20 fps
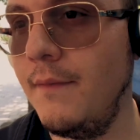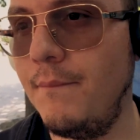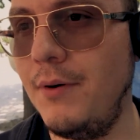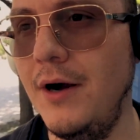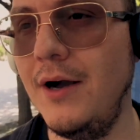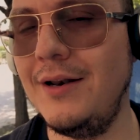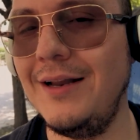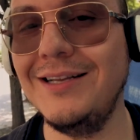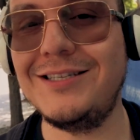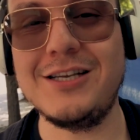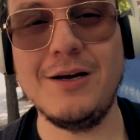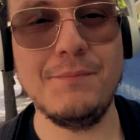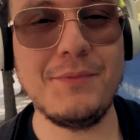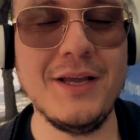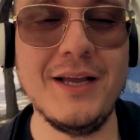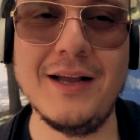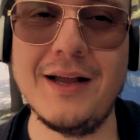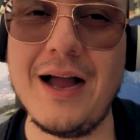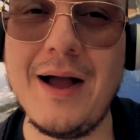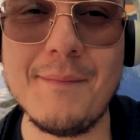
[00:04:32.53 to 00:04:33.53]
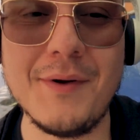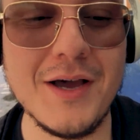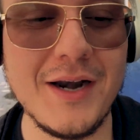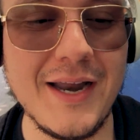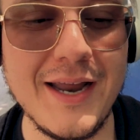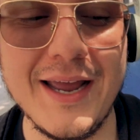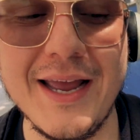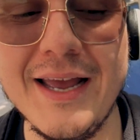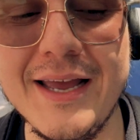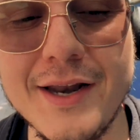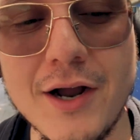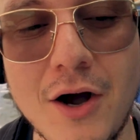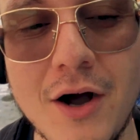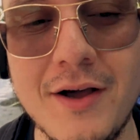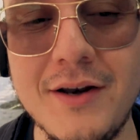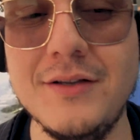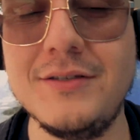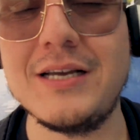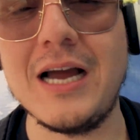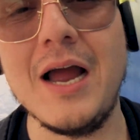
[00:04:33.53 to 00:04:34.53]
but it's something I'm gonna hit
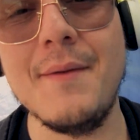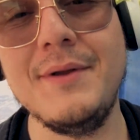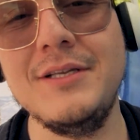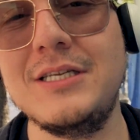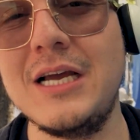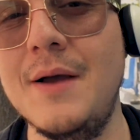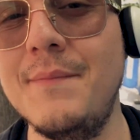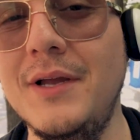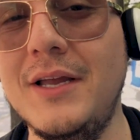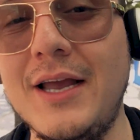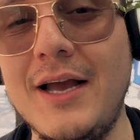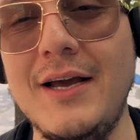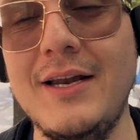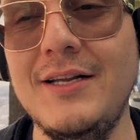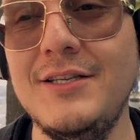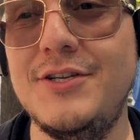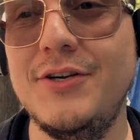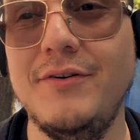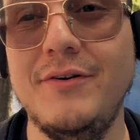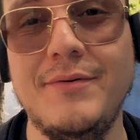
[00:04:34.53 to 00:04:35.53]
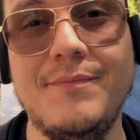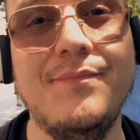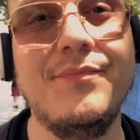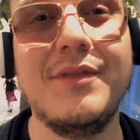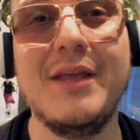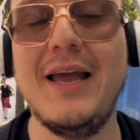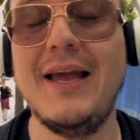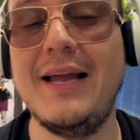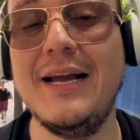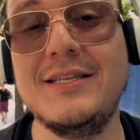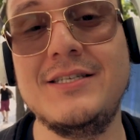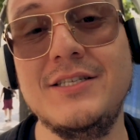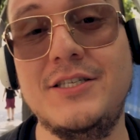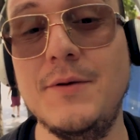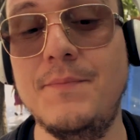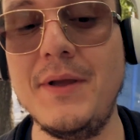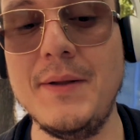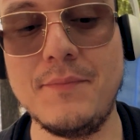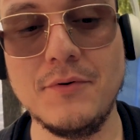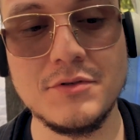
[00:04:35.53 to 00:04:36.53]
on time and time again until it gets
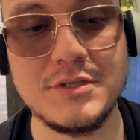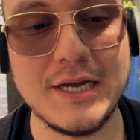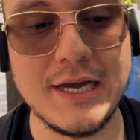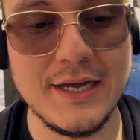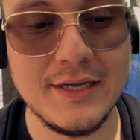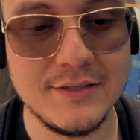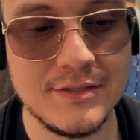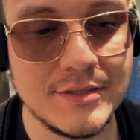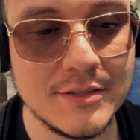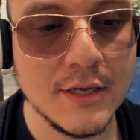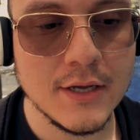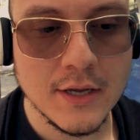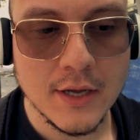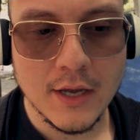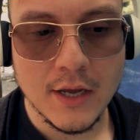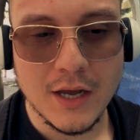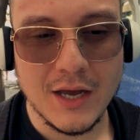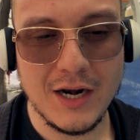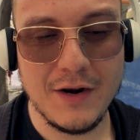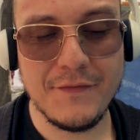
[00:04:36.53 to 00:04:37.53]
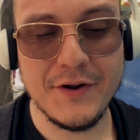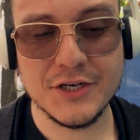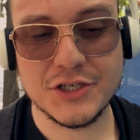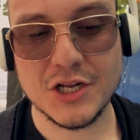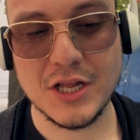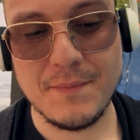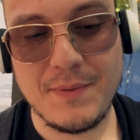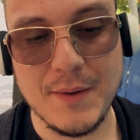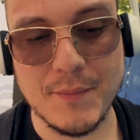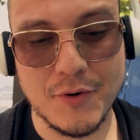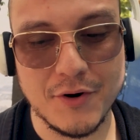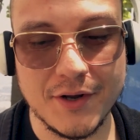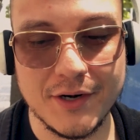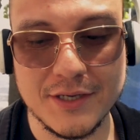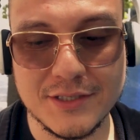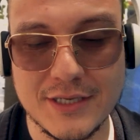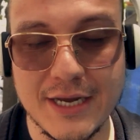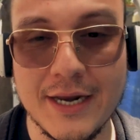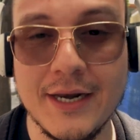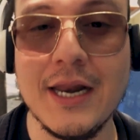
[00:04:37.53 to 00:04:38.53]
into people's heads. And eventually people are
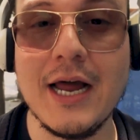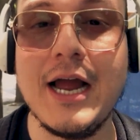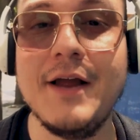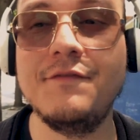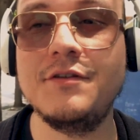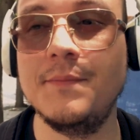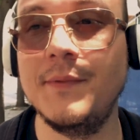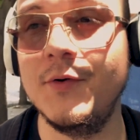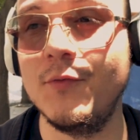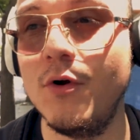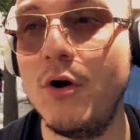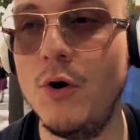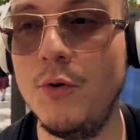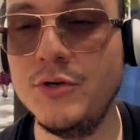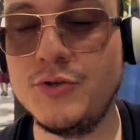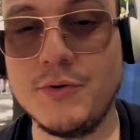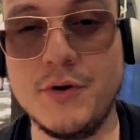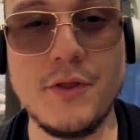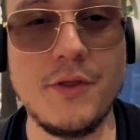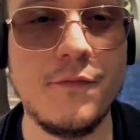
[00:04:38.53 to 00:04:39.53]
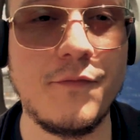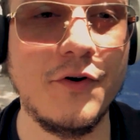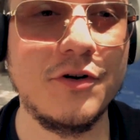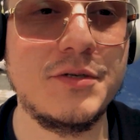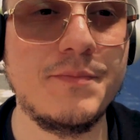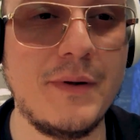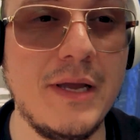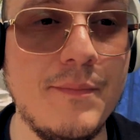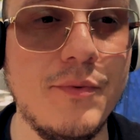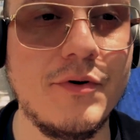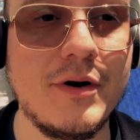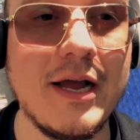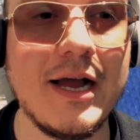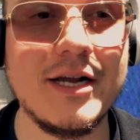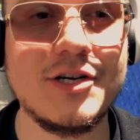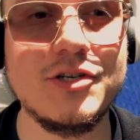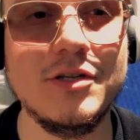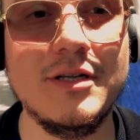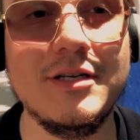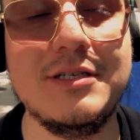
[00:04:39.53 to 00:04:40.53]
going to say Knives Monroe was one of the first people to
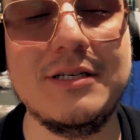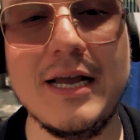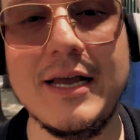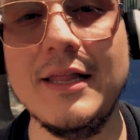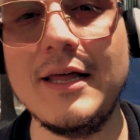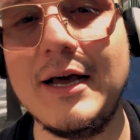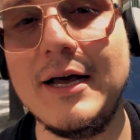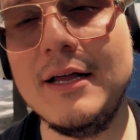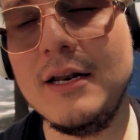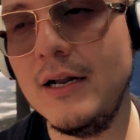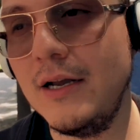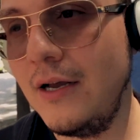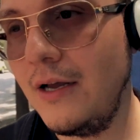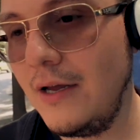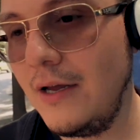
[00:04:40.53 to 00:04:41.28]
actually say that.